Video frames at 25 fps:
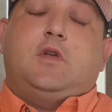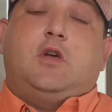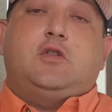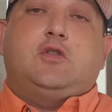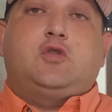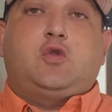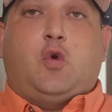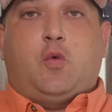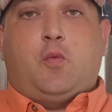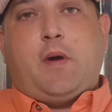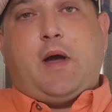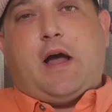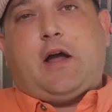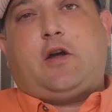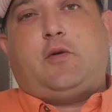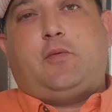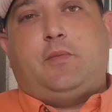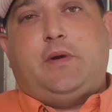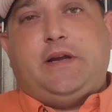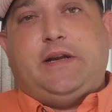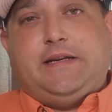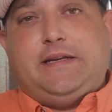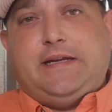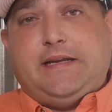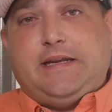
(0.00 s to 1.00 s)
So when Malcolm
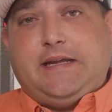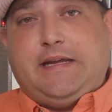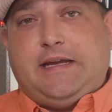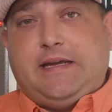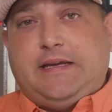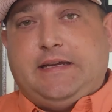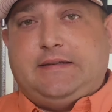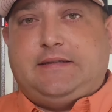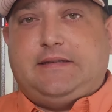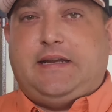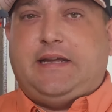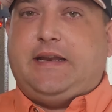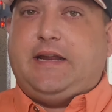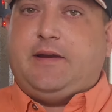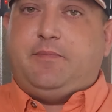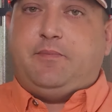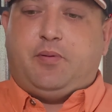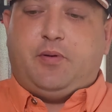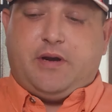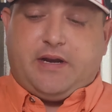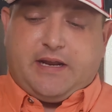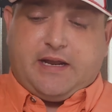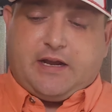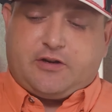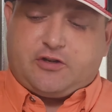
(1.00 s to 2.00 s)
redid his, he didn't
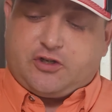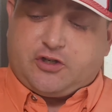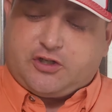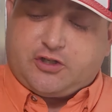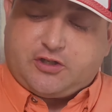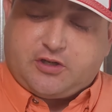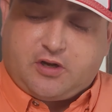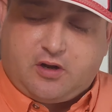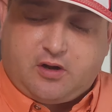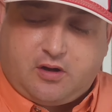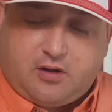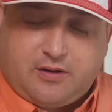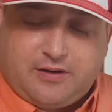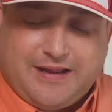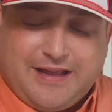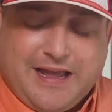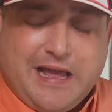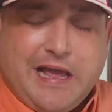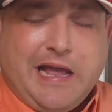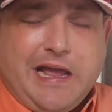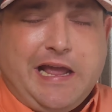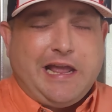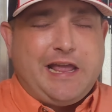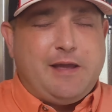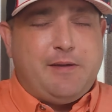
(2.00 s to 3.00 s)
put any extra salt.
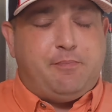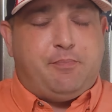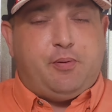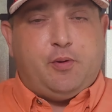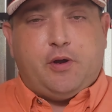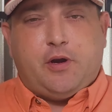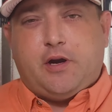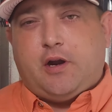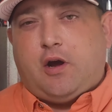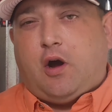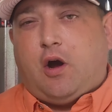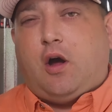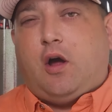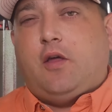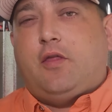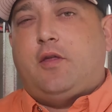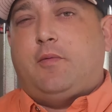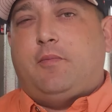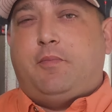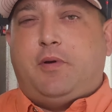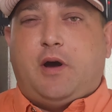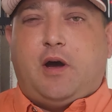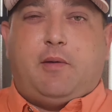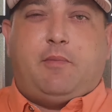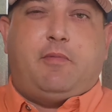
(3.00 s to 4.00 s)
He put it on the
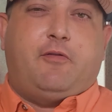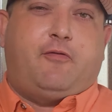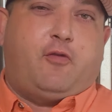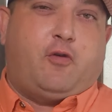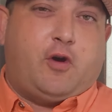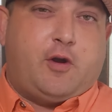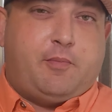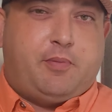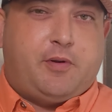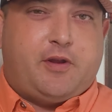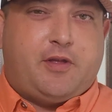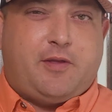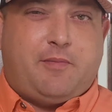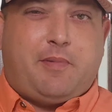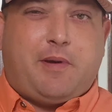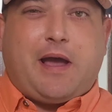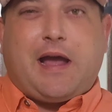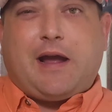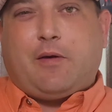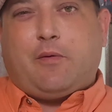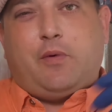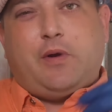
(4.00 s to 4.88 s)
butt before he put it in the bag.